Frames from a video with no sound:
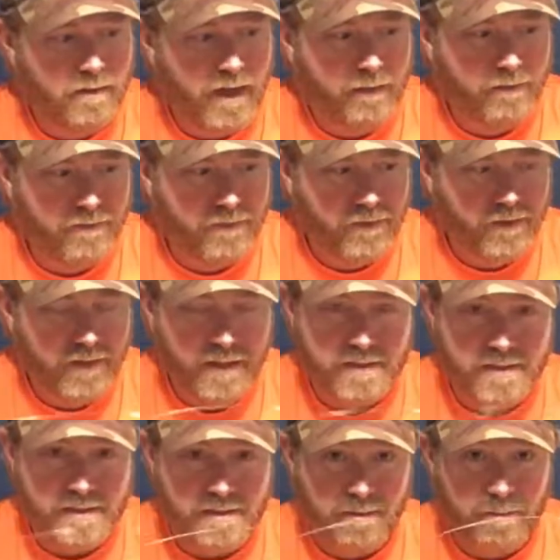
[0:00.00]
I refer to
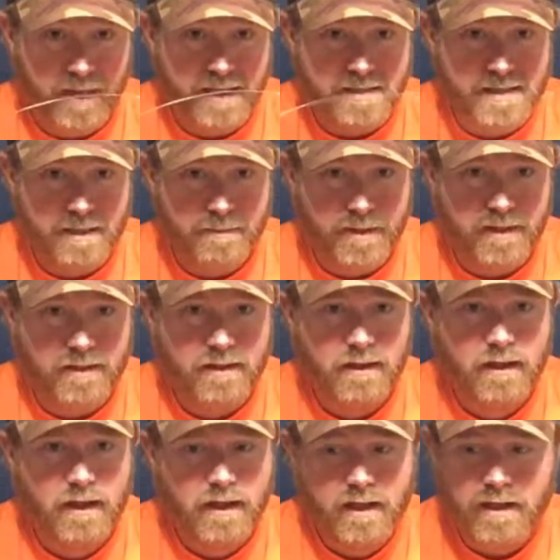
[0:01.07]
this as the bite tippet
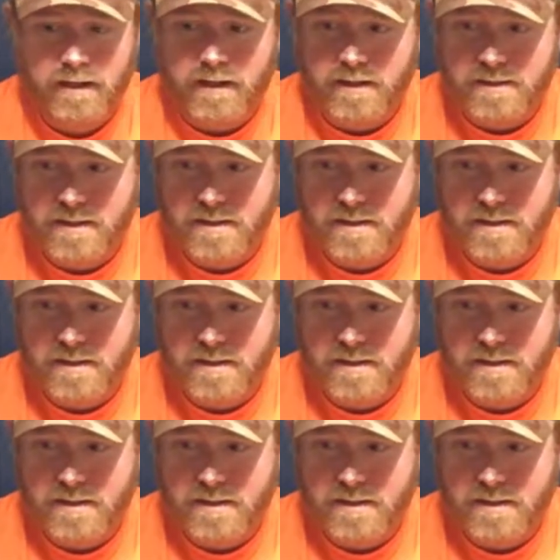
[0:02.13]
because